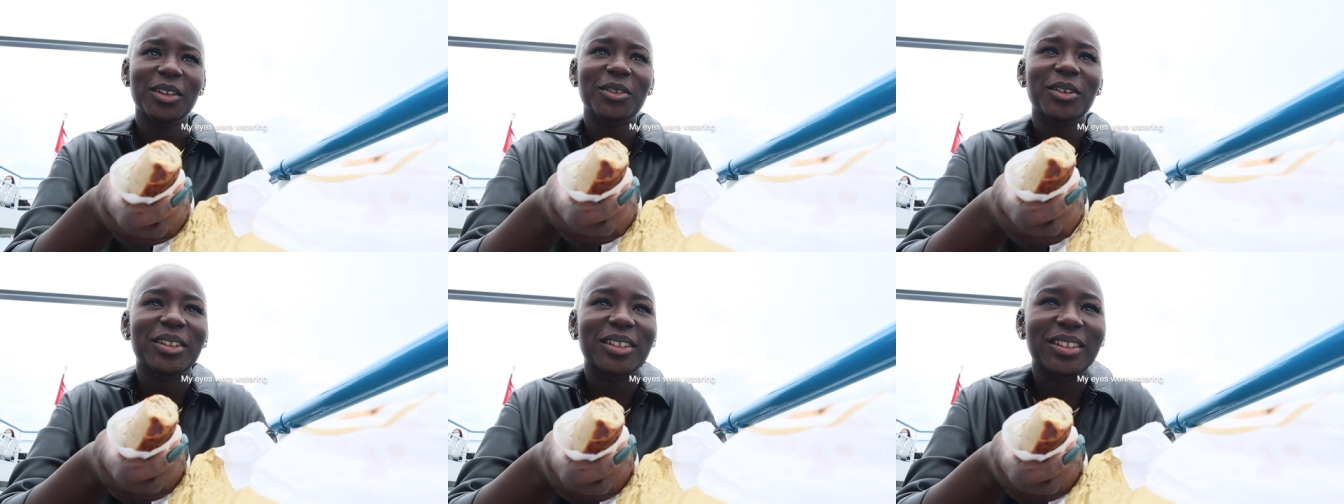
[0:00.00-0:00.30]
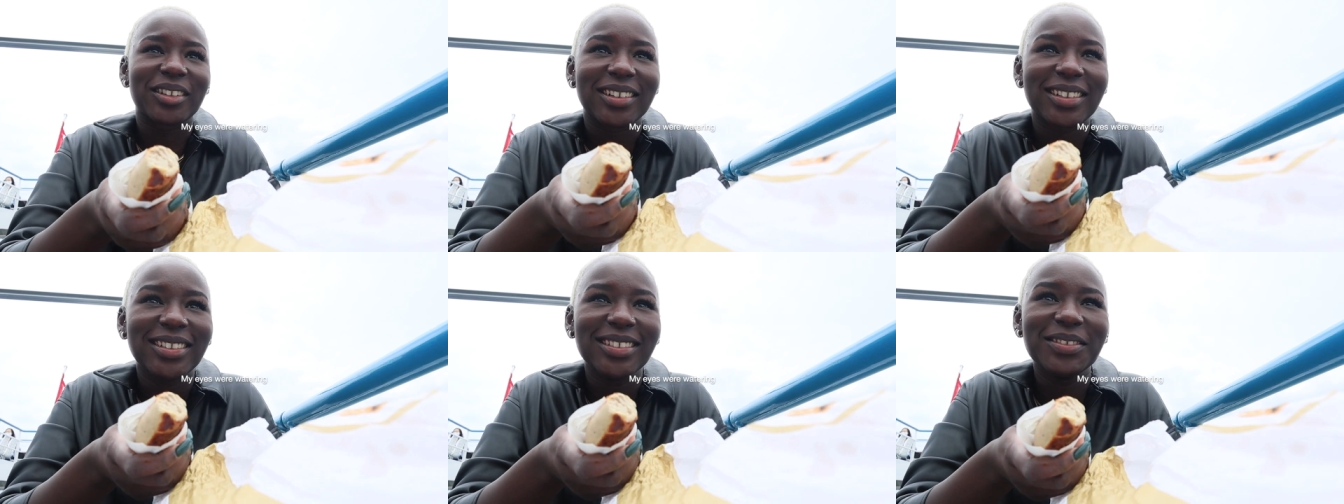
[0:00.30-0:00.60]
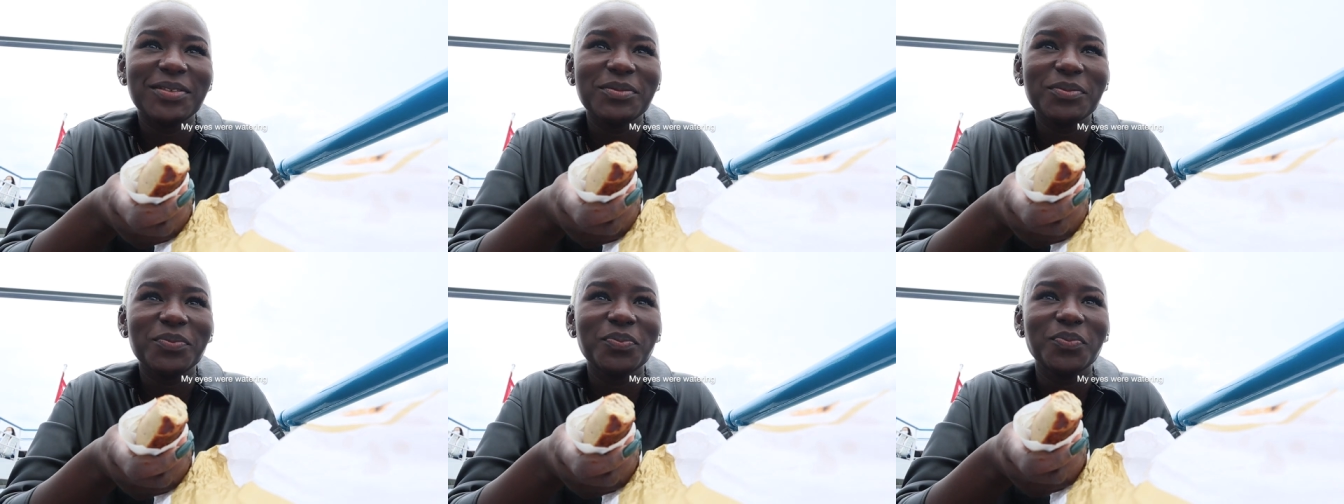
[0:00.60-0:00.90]
Turn off.
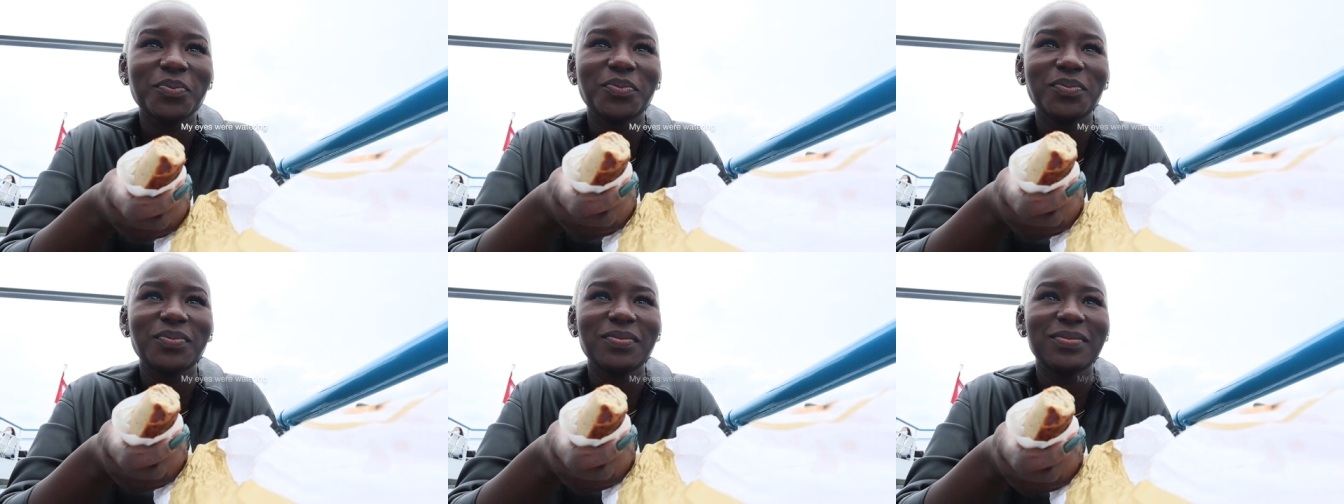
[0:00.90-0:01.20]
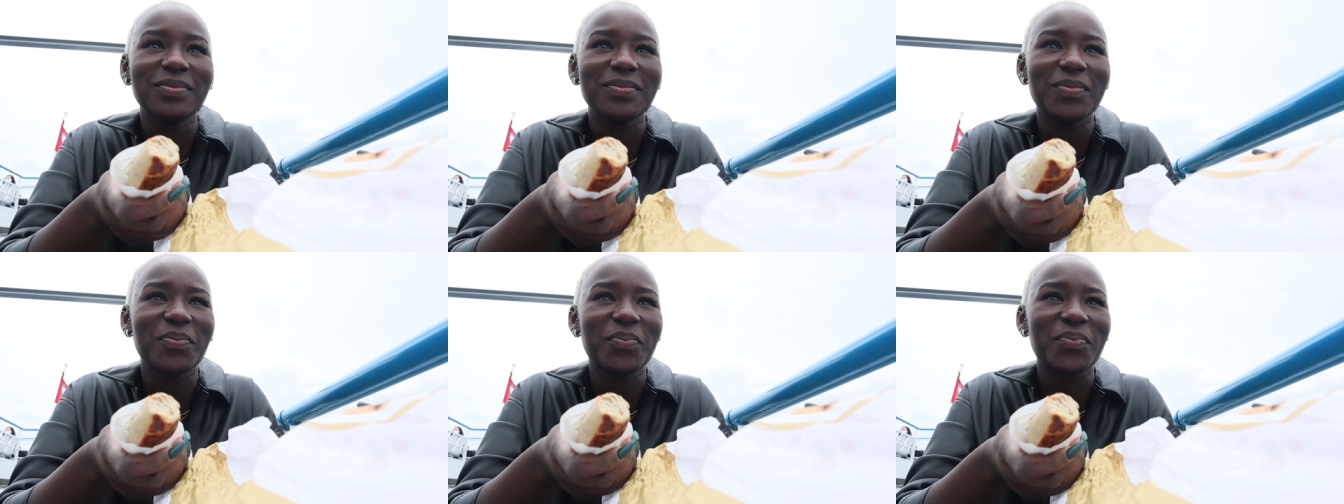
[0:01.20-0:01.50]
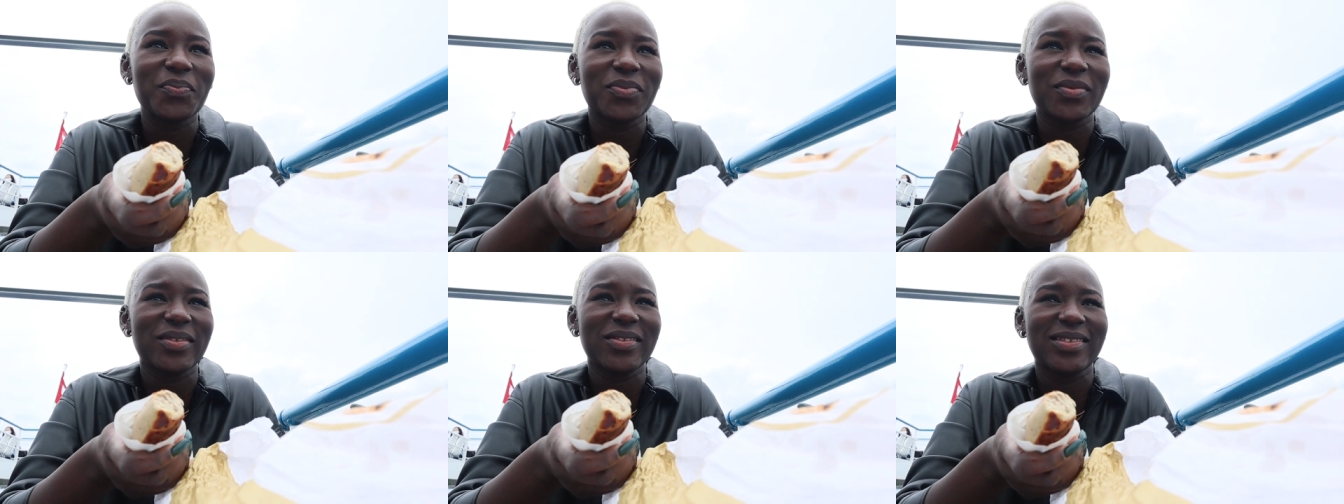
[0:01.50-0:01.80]

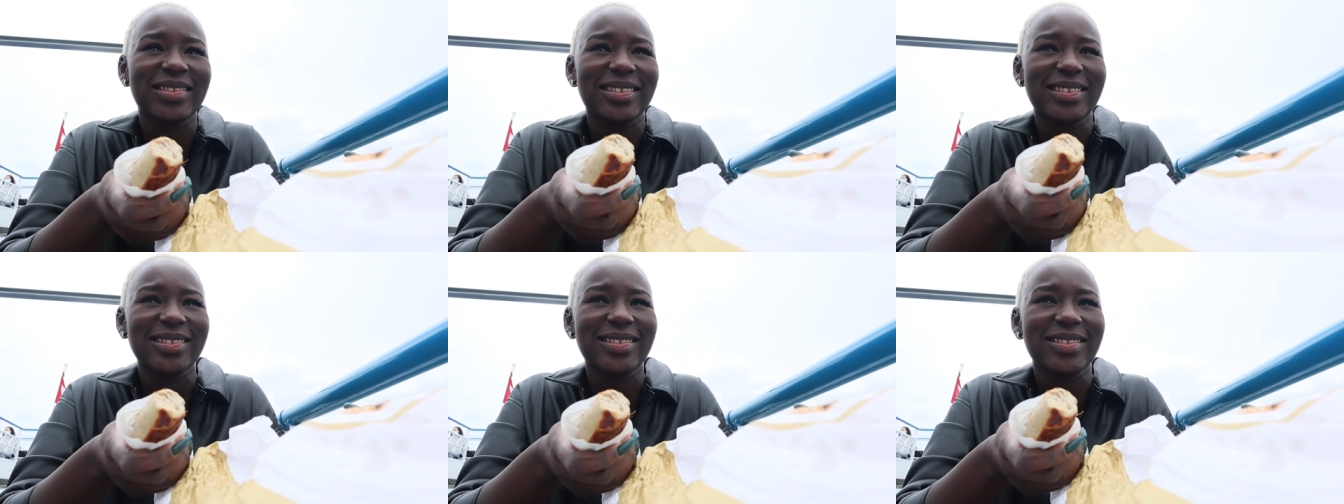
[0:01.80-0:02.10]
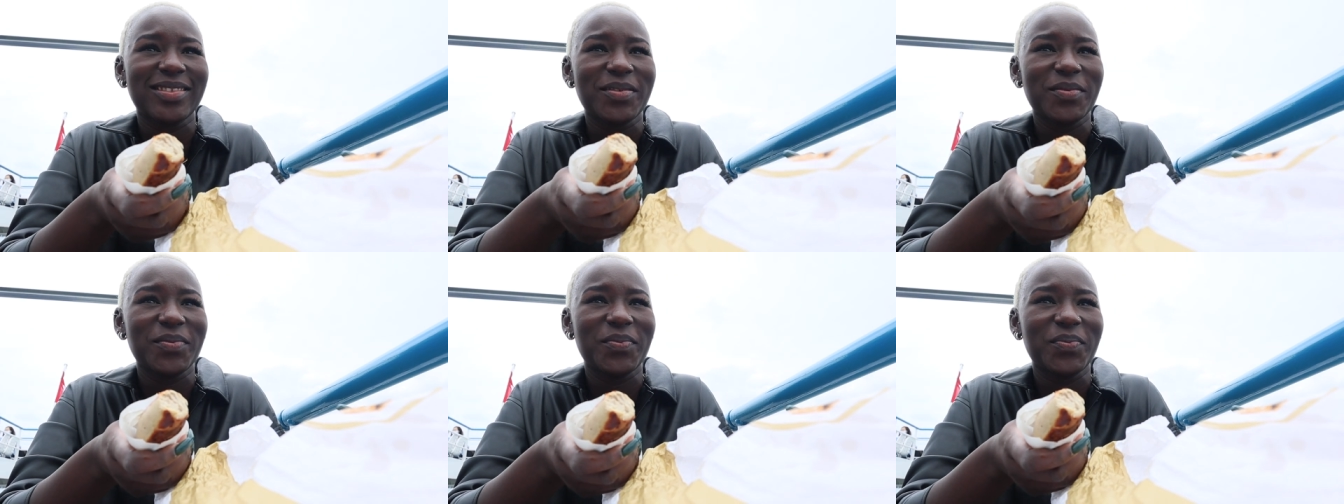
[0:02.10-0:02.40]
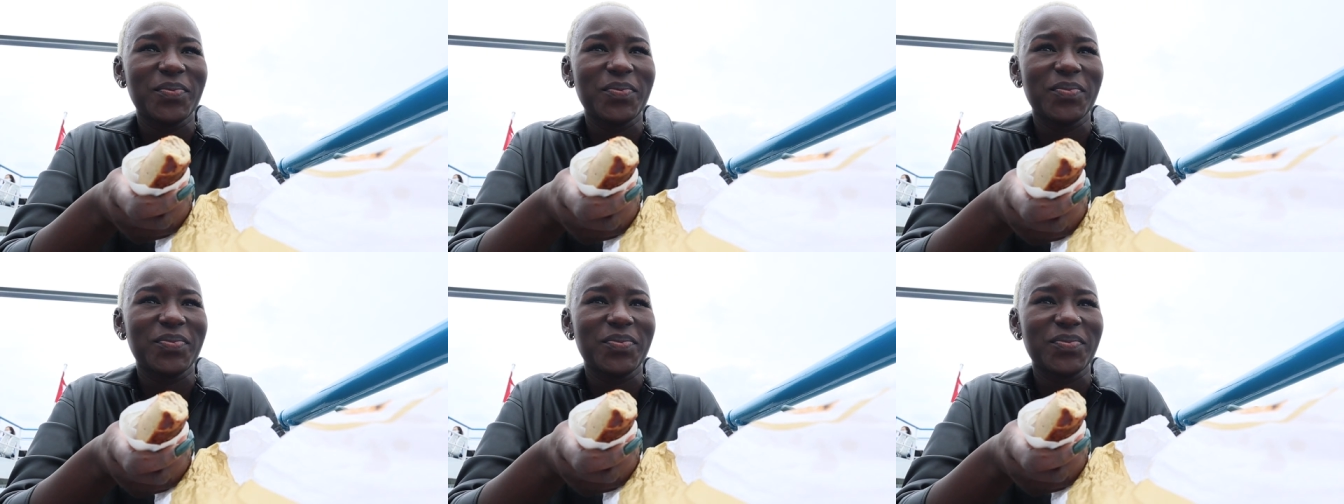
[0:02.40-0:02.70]
I told you.